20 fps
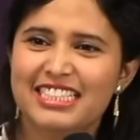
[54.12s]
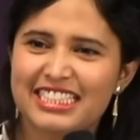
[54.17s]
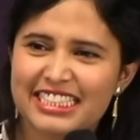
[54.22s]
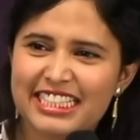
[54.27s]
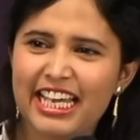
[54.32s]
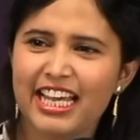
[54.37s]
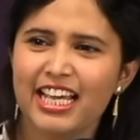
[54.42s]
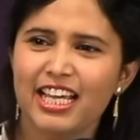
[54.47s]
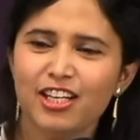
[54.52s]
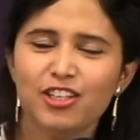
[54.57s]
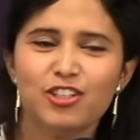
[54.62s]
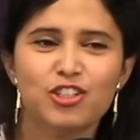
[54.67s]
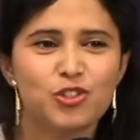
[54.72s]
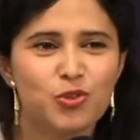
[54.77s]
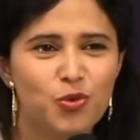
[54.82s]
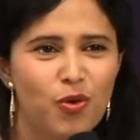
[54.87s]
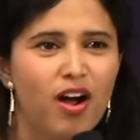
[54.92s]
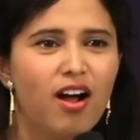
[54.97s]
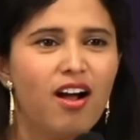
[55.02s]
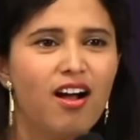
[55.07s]
dare
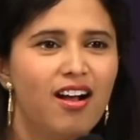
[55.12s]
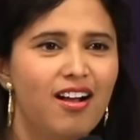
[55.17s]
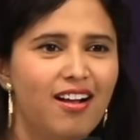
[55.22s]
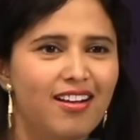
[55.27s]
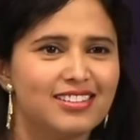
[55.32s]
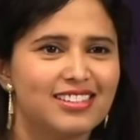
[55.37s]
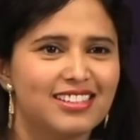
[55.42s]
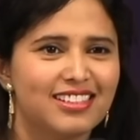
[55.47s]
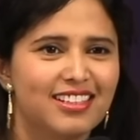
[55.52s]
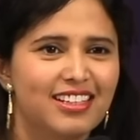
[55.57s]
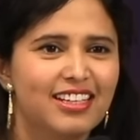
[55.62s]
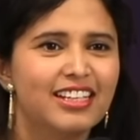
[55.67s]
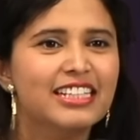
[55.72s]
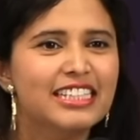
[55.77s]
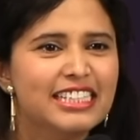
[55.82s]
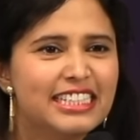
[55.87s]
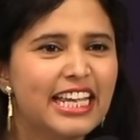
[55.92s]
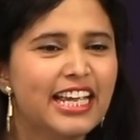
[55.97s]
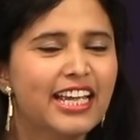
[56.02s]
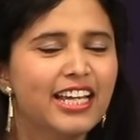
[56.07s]
to ask,
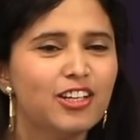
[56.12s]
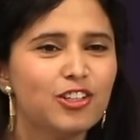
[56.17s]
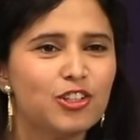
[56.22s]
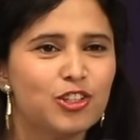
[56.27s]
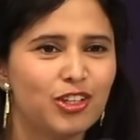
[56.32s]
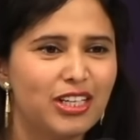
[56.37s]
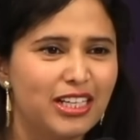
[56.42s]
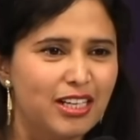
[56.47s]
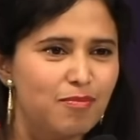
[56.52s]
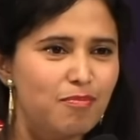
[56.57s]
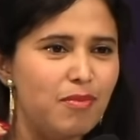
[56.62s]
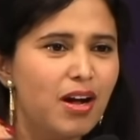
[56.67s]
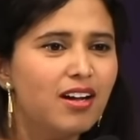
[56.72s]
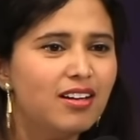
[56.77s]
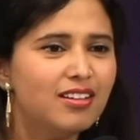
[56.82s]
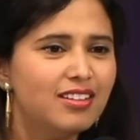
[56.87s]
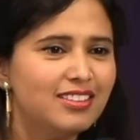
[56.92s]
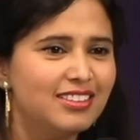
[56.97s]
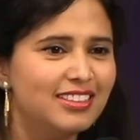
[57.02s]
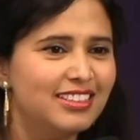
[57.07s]
dare to
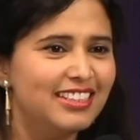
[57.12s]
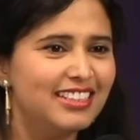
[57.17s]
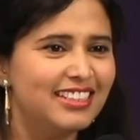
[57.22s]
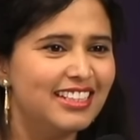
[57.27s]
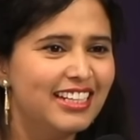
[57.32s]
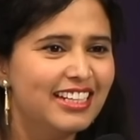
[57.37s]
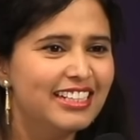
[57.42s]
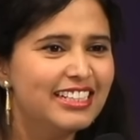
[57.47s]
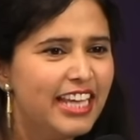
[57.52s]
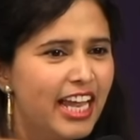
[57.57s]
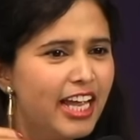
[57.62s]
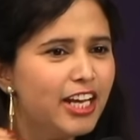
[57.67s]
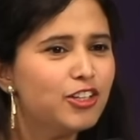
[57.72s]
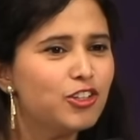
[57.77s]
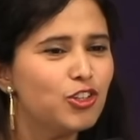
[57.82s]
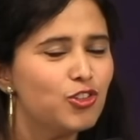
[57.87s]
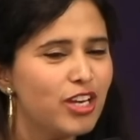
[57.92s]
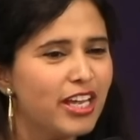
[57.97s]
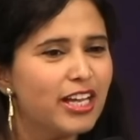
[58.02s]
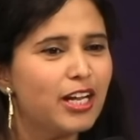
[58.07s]
command, dare
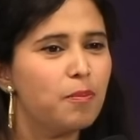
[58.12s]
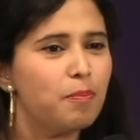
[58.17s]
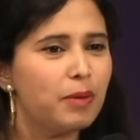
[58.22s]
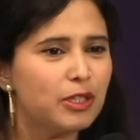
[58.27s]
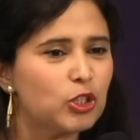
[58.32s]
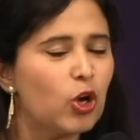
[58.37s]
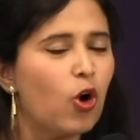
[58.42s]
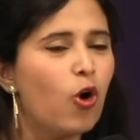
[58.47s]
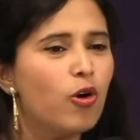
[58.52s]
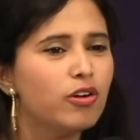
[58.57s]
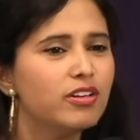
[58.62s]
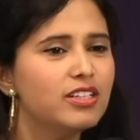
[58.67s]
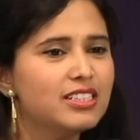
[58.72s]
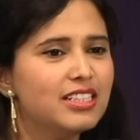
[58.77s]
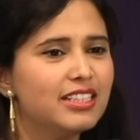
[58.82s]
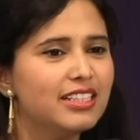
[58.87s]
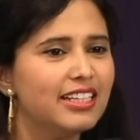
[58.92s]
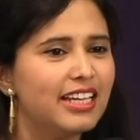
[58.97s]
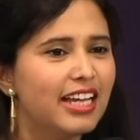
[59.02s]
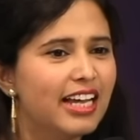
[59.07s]
to take up
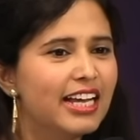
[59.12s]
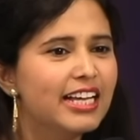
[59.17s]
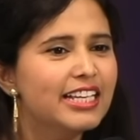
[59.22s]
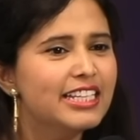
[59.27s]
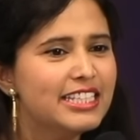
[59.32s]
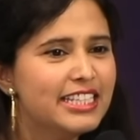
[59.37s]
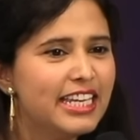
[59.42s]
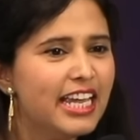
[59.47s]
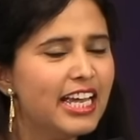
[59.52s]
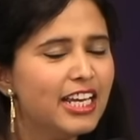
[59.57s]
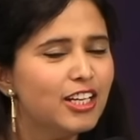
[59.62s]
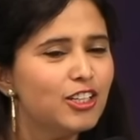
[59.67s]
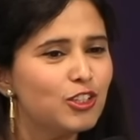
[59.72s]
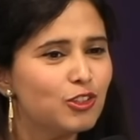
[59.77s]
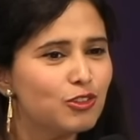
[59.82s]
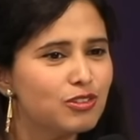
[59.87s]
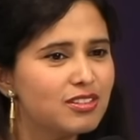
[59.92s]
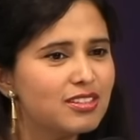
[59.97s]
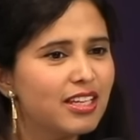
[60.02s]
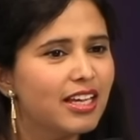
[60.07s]
authority, dare
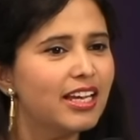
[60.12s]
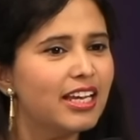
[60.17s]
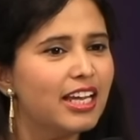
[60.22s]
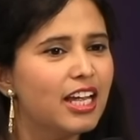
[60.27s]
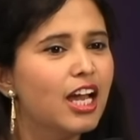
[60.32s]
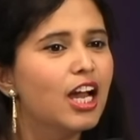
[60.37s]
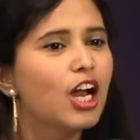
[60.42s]
to say,